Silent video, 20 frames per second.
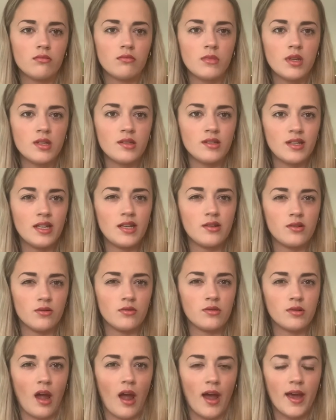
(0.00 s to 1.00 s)
it's
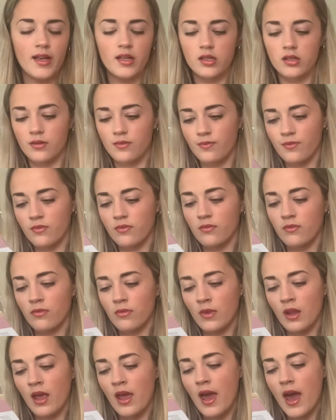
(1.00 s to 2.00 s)
decent size.
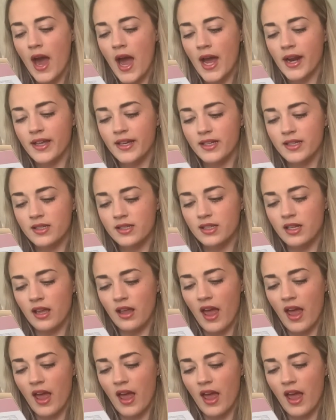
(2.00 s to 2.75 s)
And it's